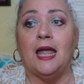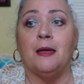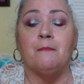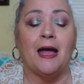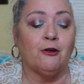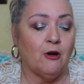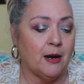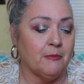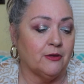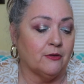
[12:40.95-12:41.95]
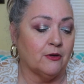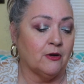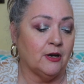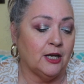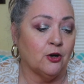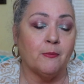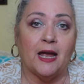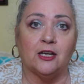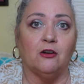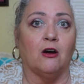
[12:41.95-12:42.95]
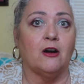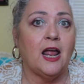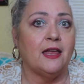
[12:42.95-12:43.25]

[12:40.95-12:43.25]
and my grandmother in her backyard